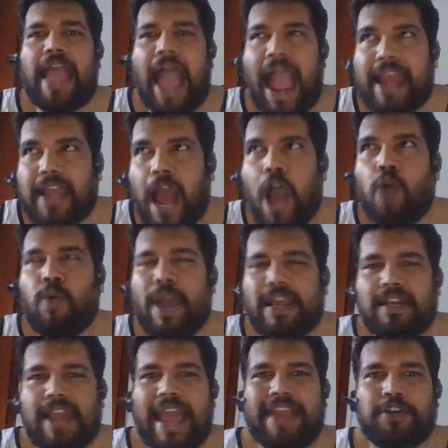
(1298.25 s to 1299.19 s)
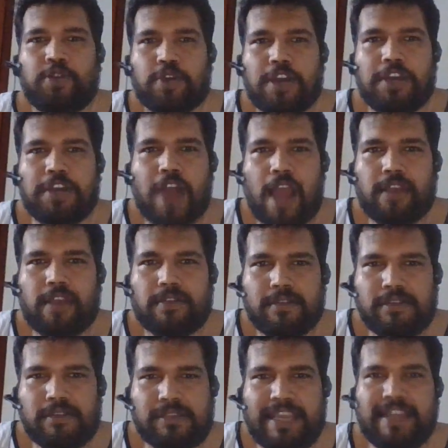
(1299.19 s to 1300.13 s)
and how I'd like to conduct
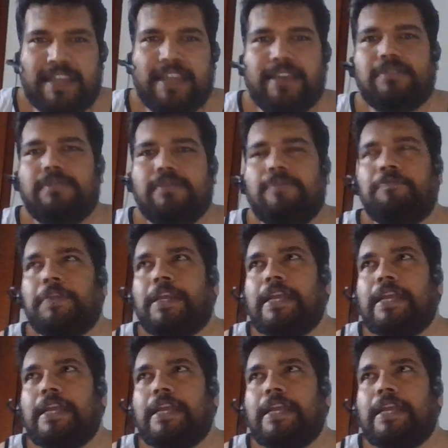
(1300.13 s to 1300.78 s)
this series.